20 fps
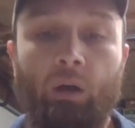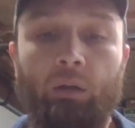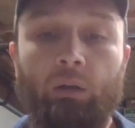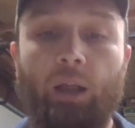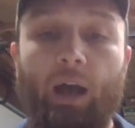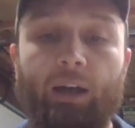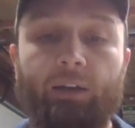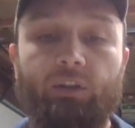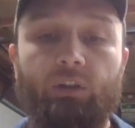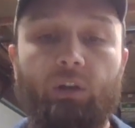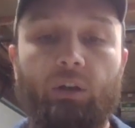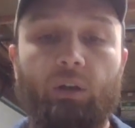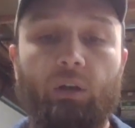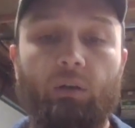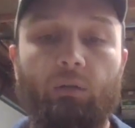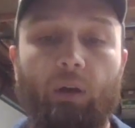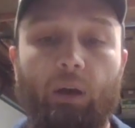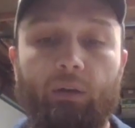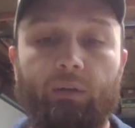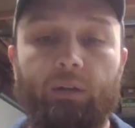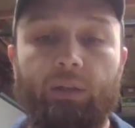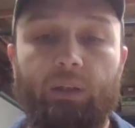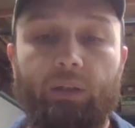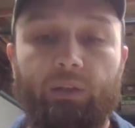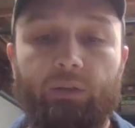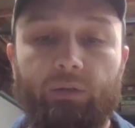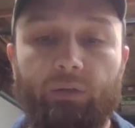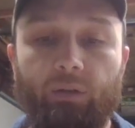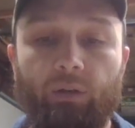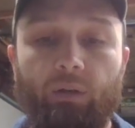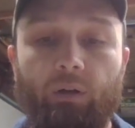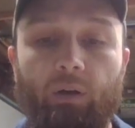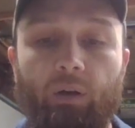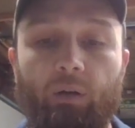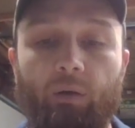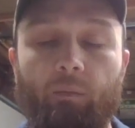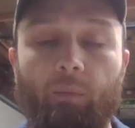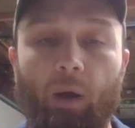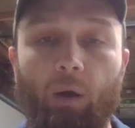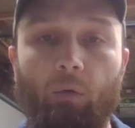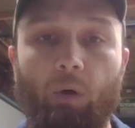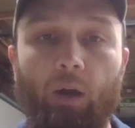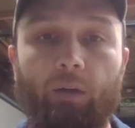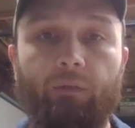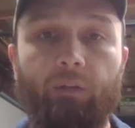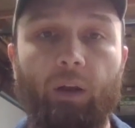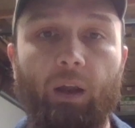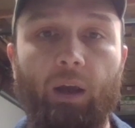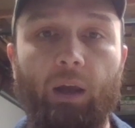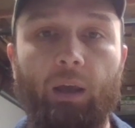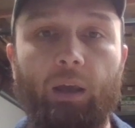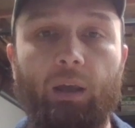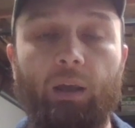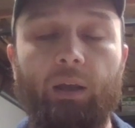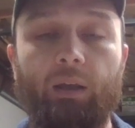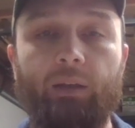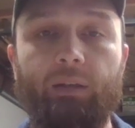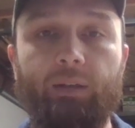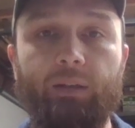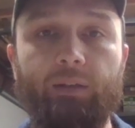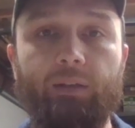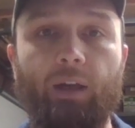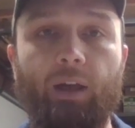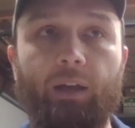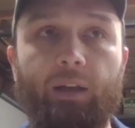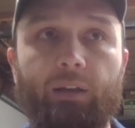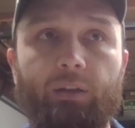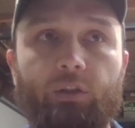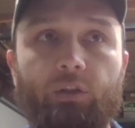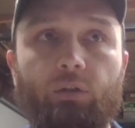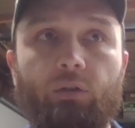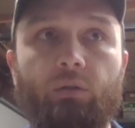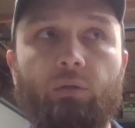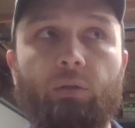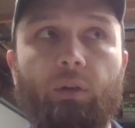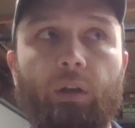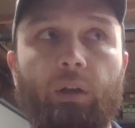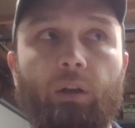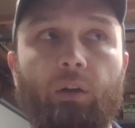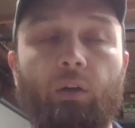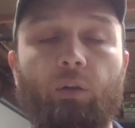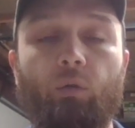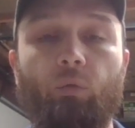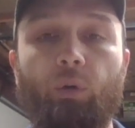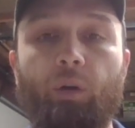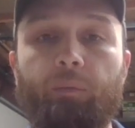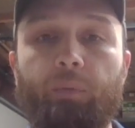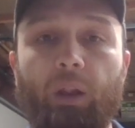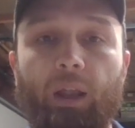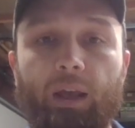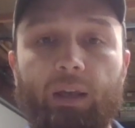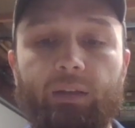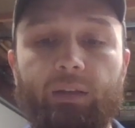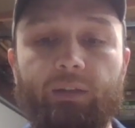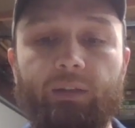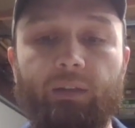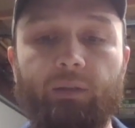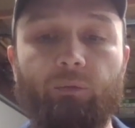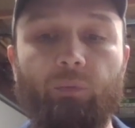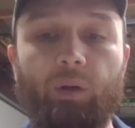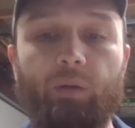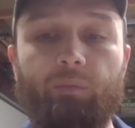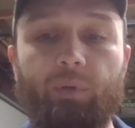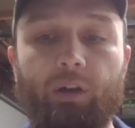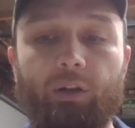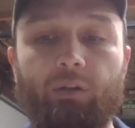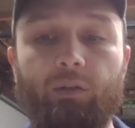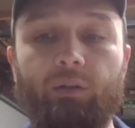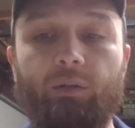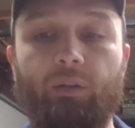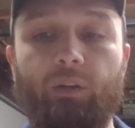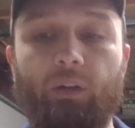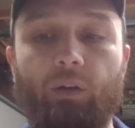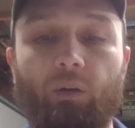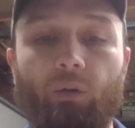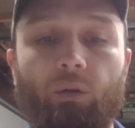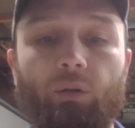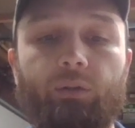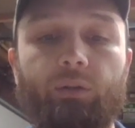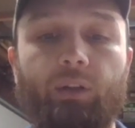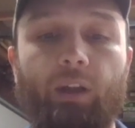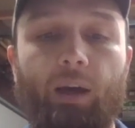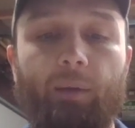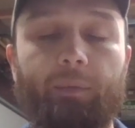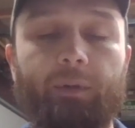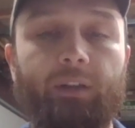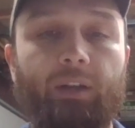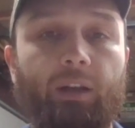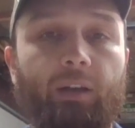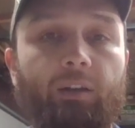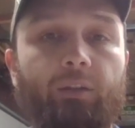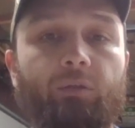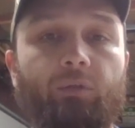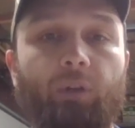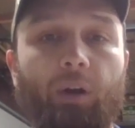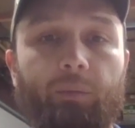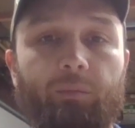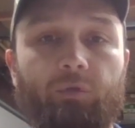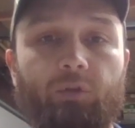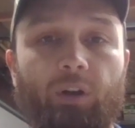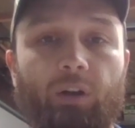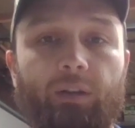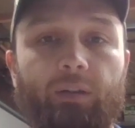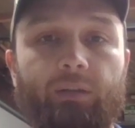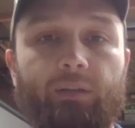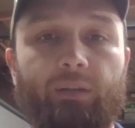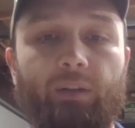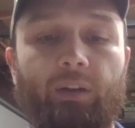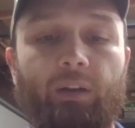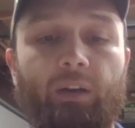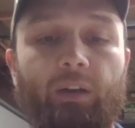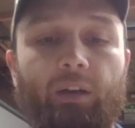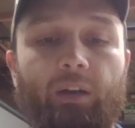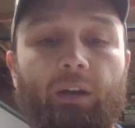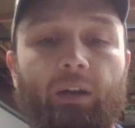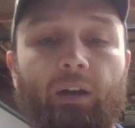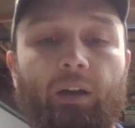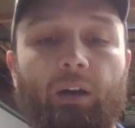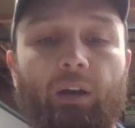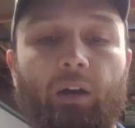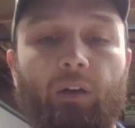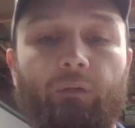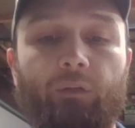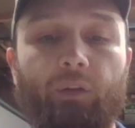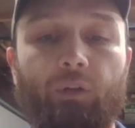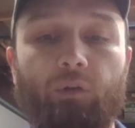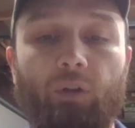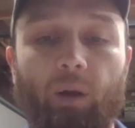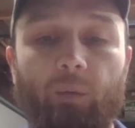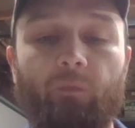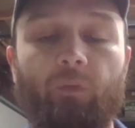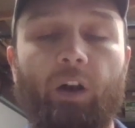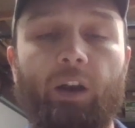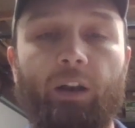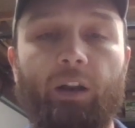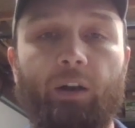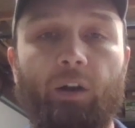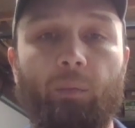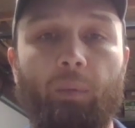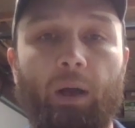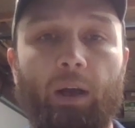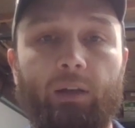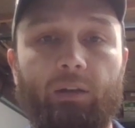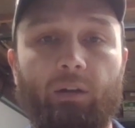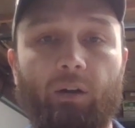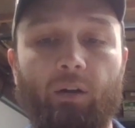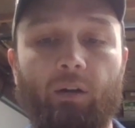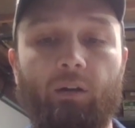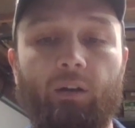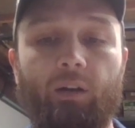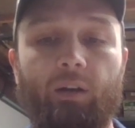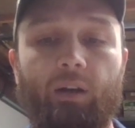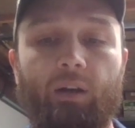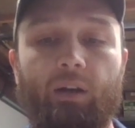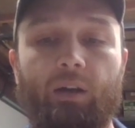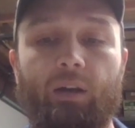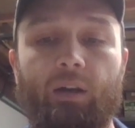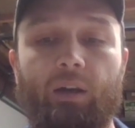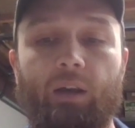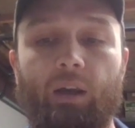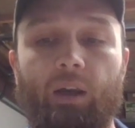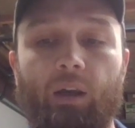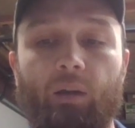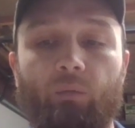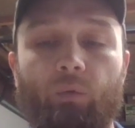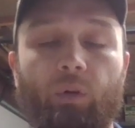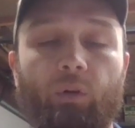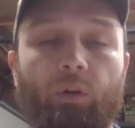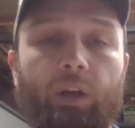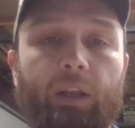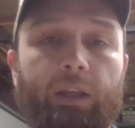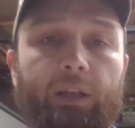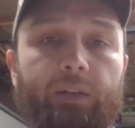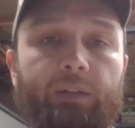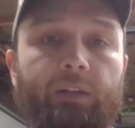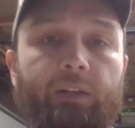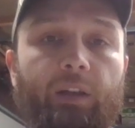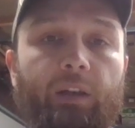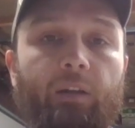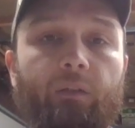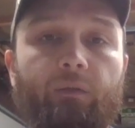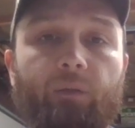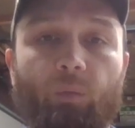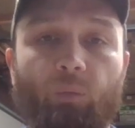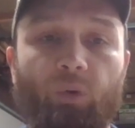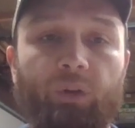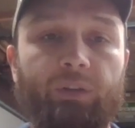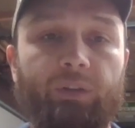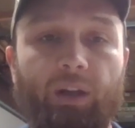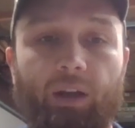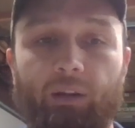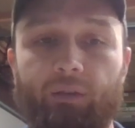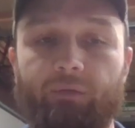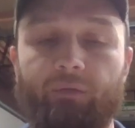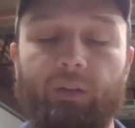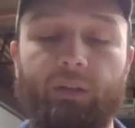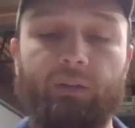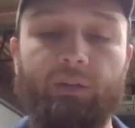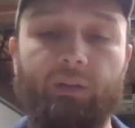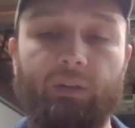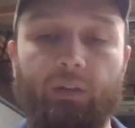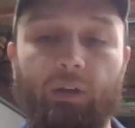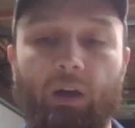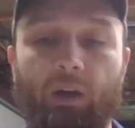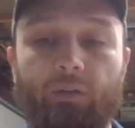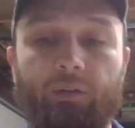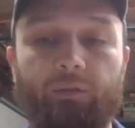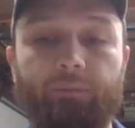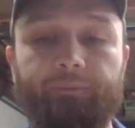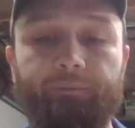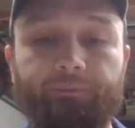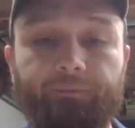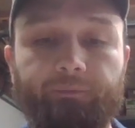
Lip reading: Last year around Easter, my wife and I decided to rebuild the old dilapidated grape trellis for the grapevine in our backyard. And we were going to extend it from one side of the fence to the other.